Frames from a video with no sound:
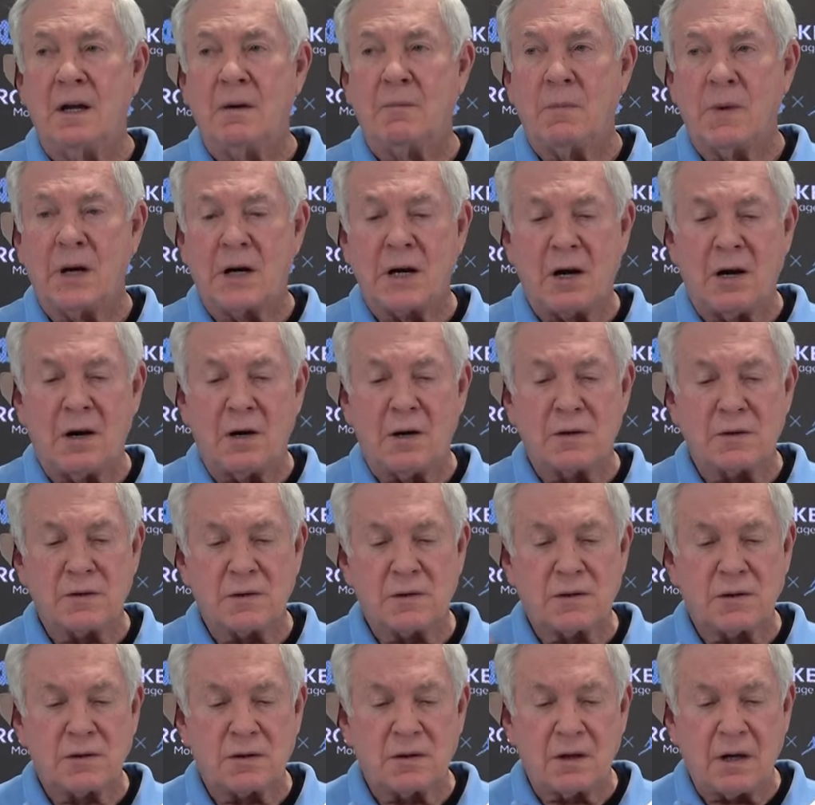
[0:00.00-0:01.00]

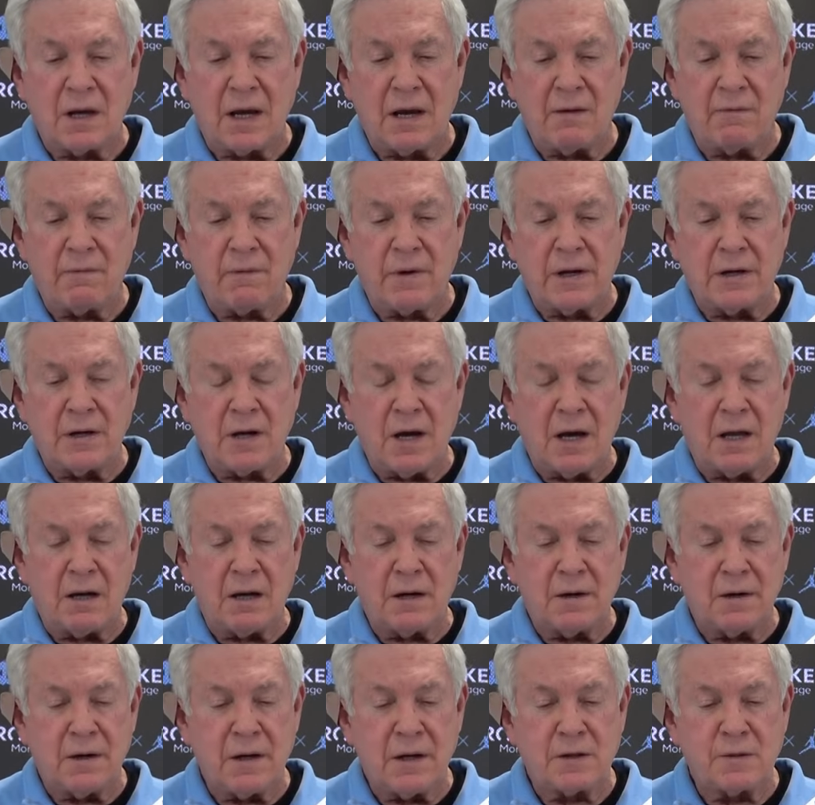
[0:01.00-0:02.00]
because every
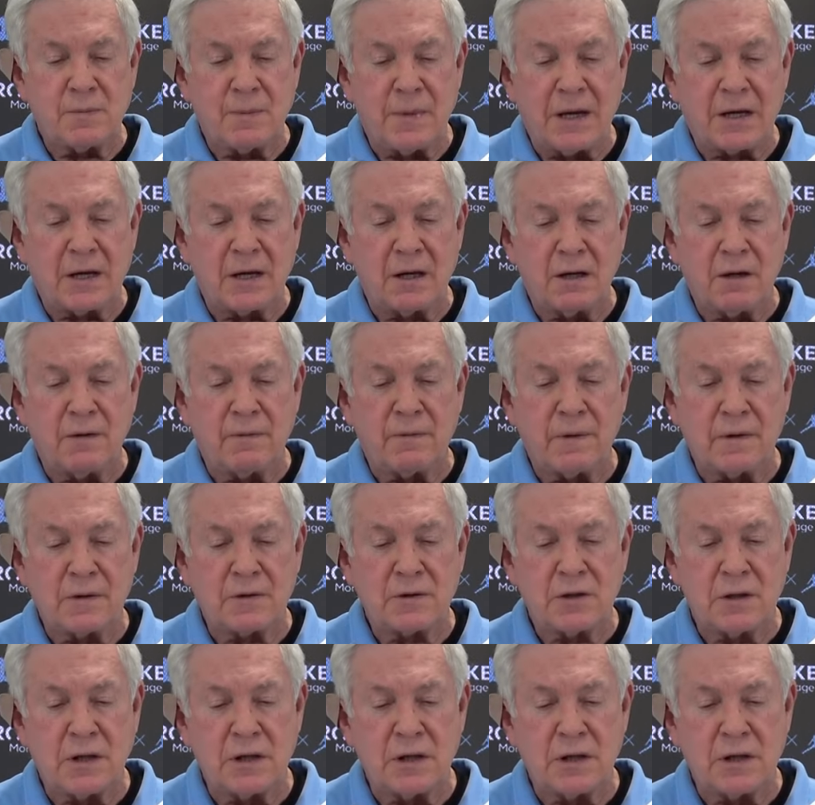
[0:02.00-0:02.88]
dollar does make a difference.